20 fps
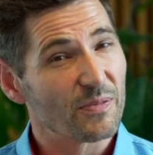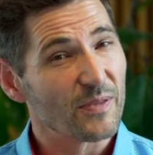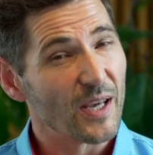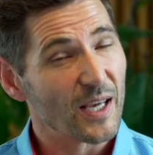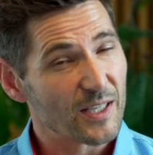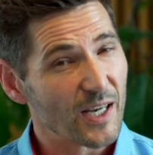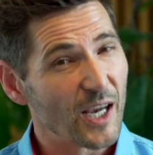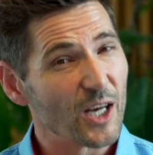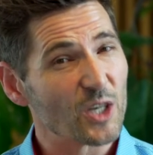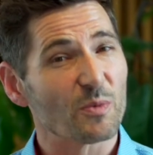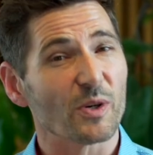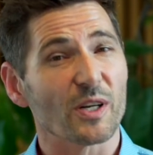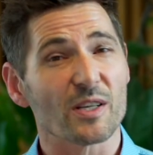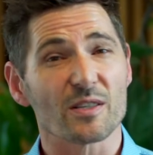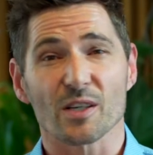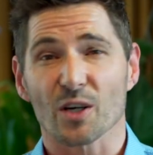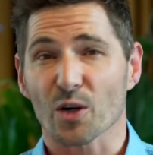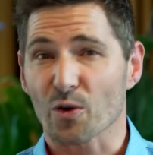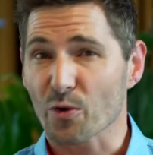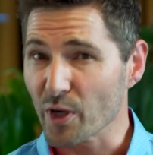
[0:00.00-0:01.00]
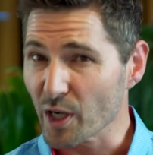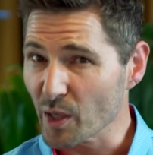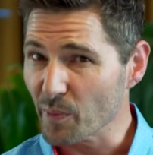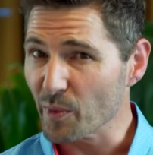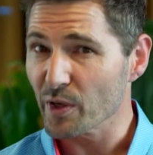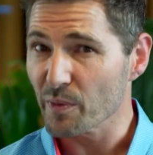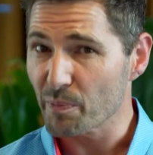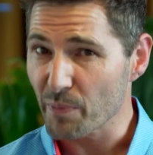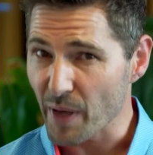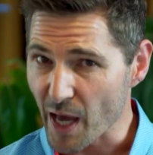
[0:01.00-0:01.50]
attachment is an
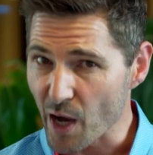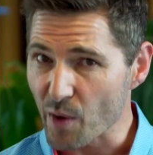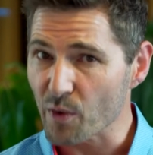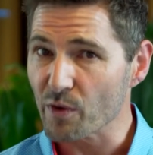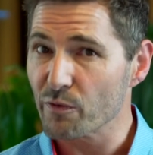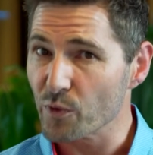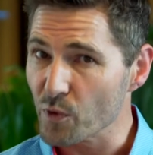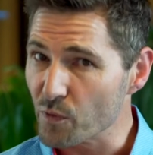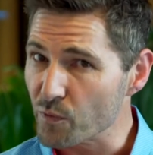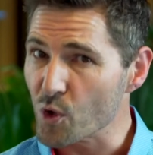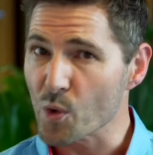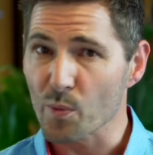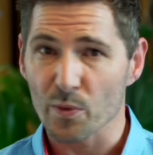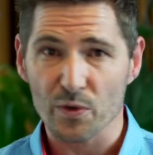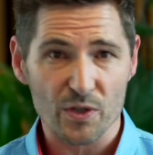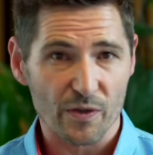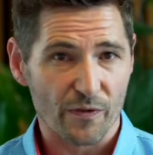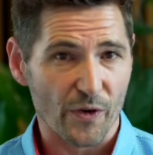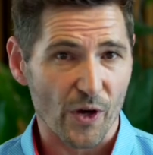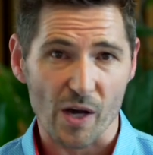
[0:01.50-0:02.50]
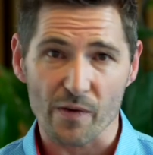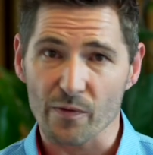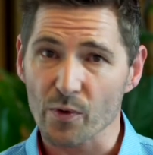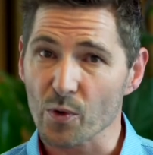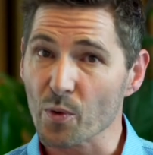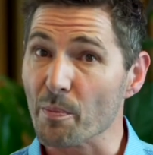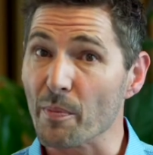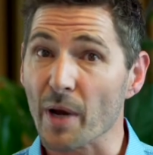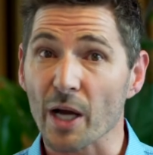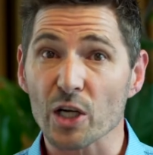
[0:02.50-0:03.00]
incredibly powerful form of survival,
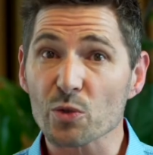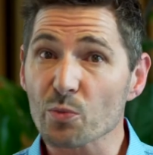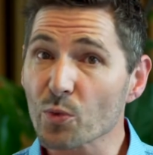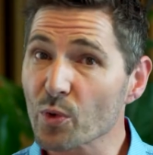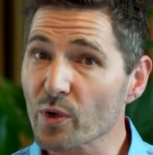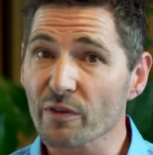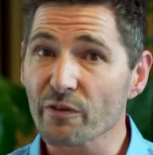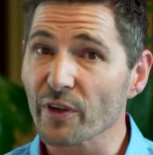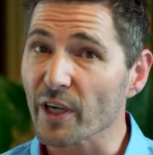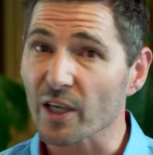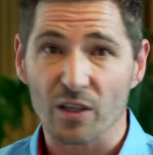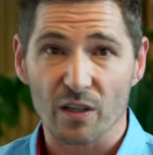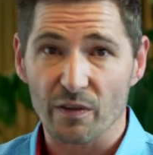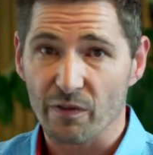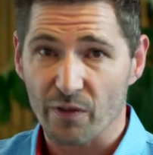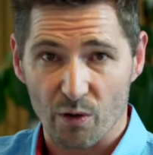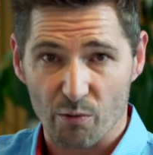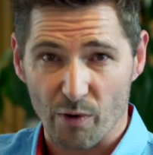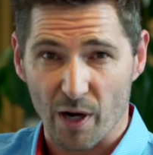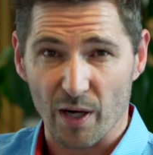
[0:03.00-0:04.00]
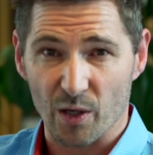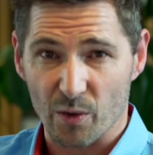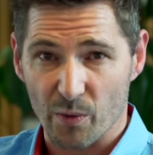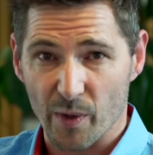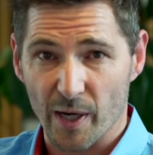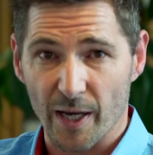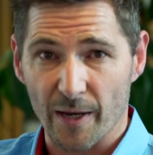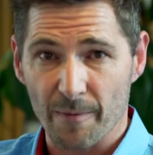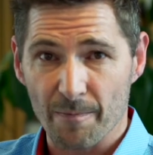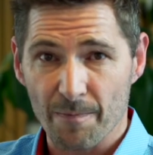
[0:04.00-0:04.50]
much more effective than running
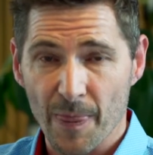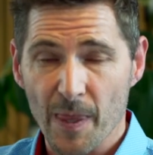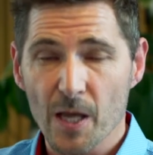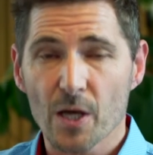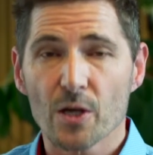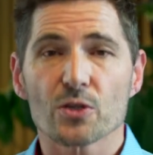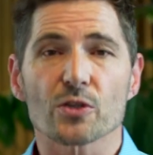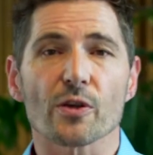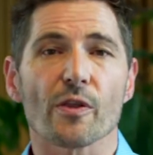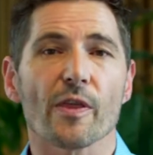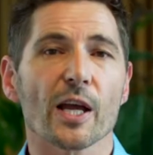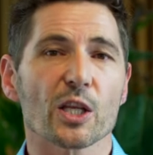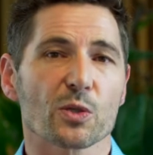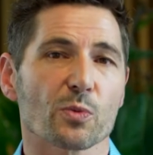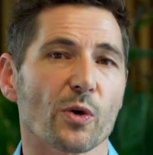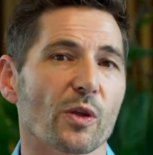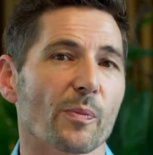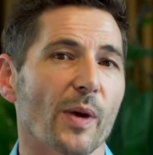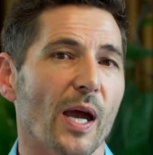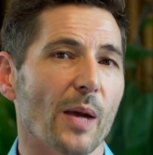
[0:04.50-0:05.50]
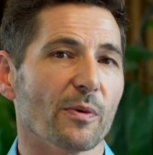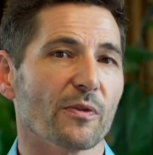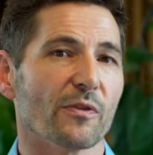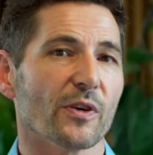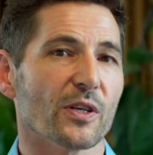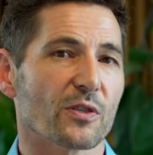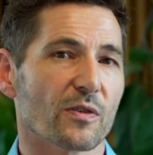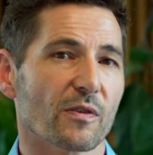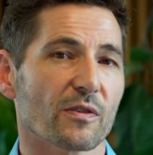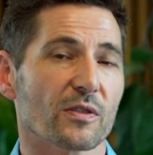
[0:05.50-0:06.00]
away. So that's what the baby
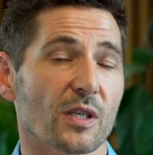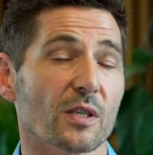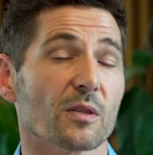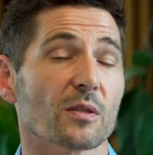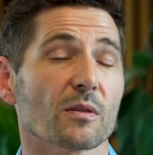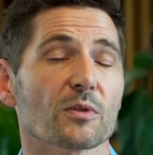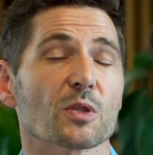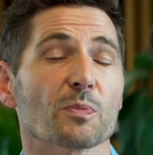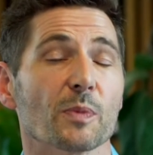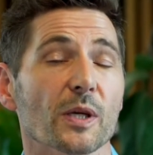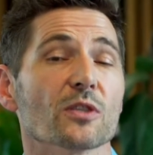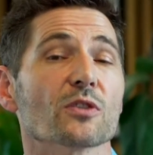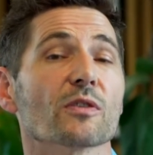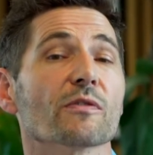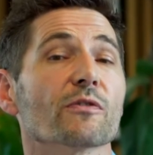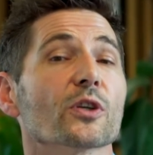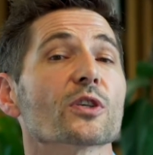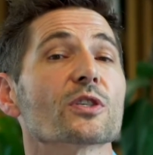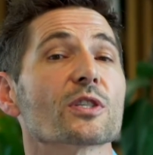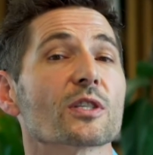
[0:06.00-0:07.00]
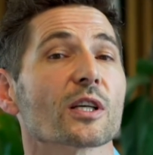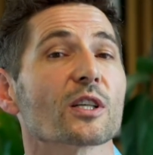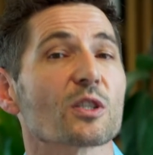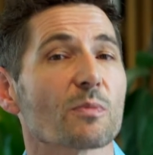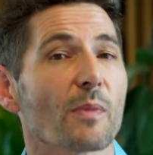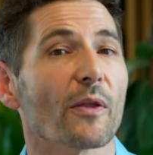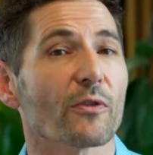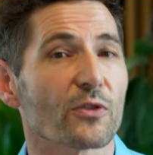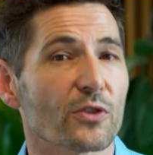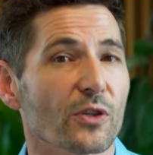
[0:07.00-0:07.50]
spends the first 6
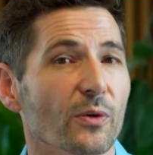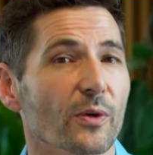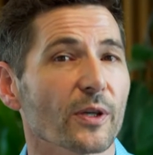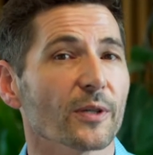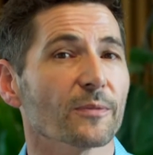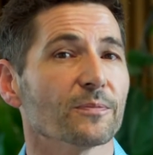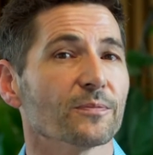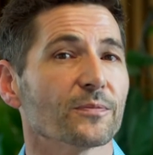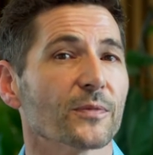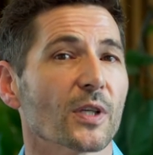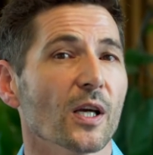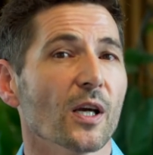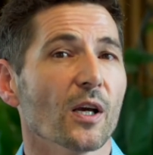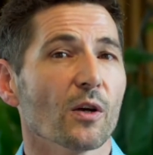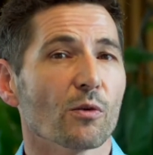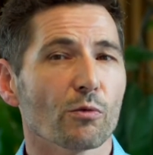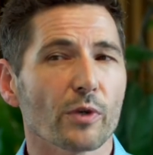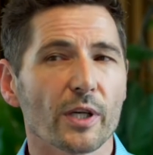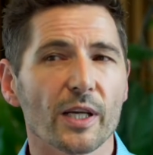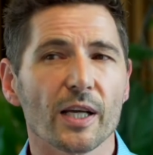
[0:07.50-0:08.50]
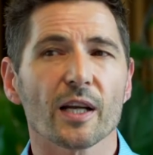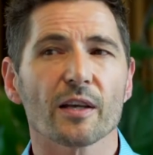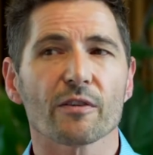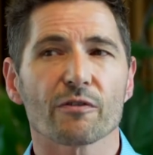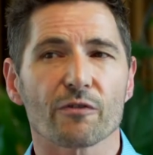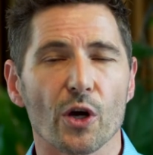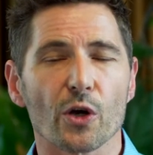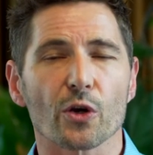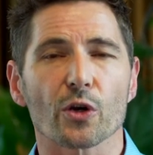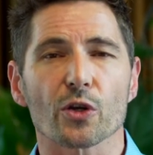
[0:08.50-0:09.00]
months doing. Really
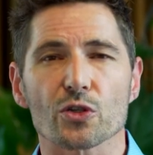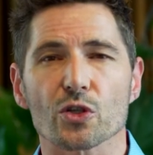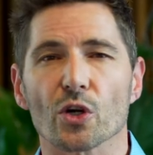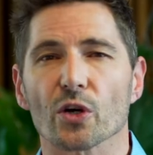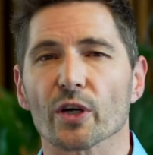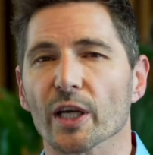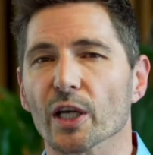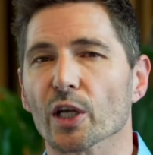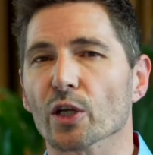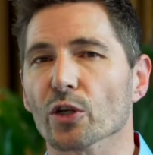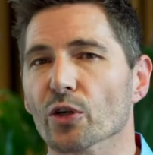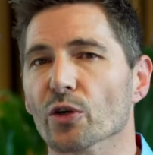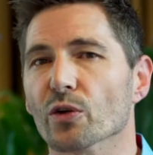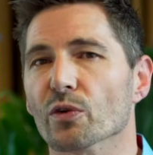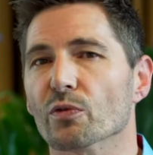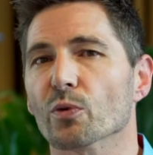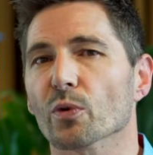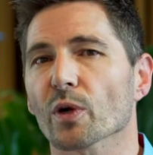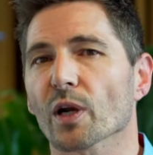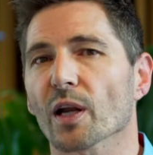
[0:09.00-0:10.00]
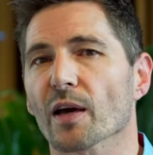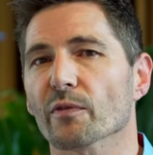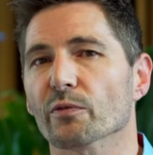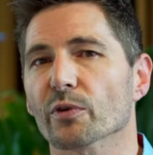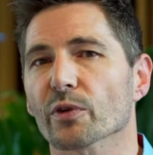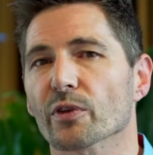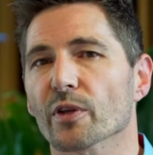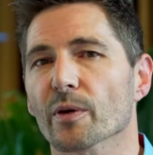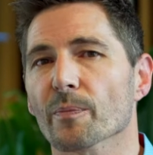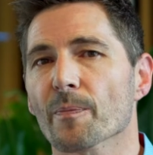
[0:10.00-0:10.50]
focused on getting you to fall in love
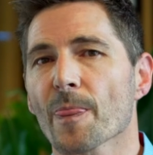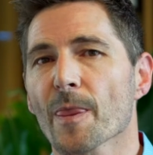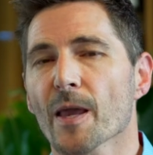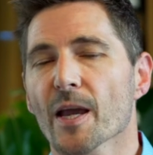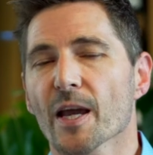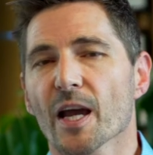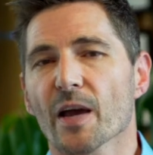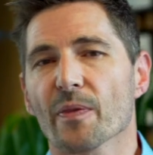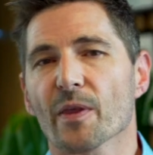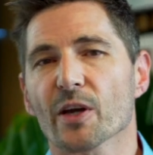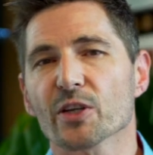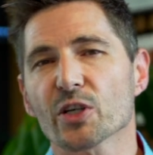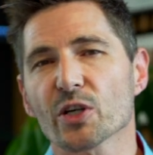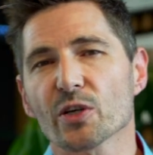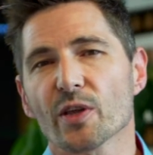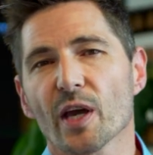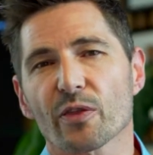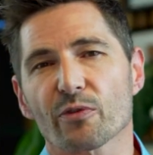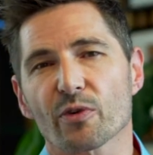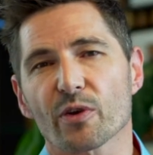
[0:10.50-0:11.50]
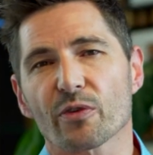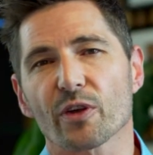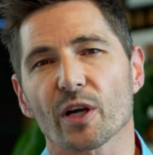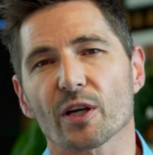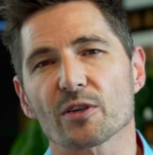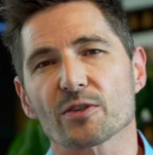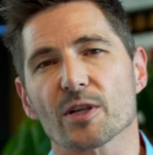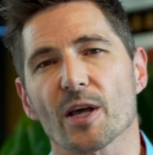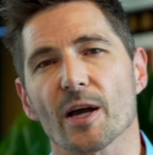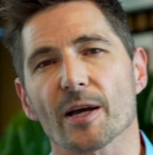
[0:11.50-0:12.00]
with them. And they do that through
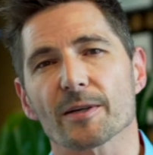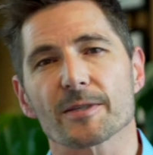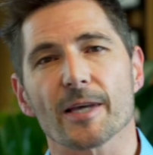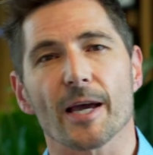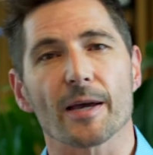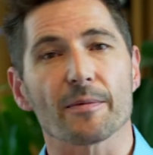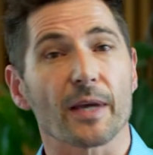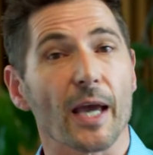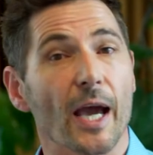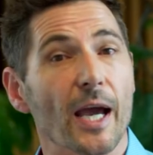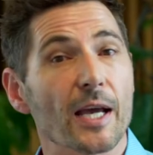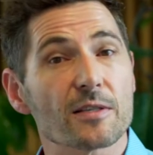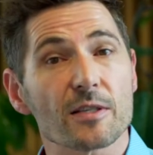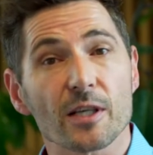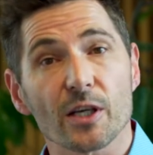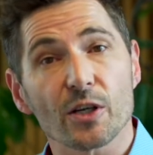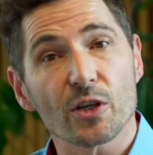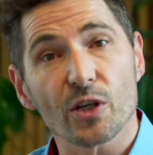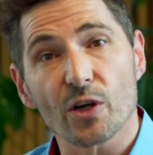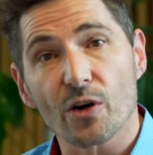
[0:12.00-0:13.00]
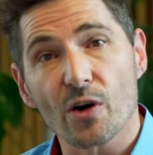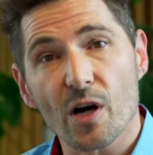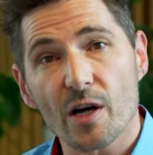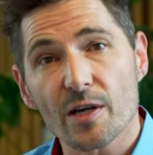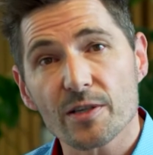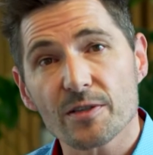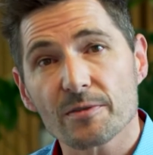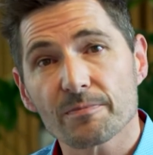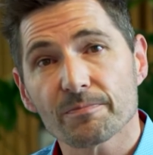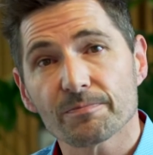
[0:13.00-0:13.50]
things like, say, gazing into your
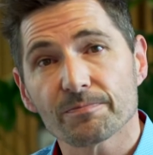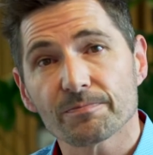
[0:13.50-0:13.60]
eyes.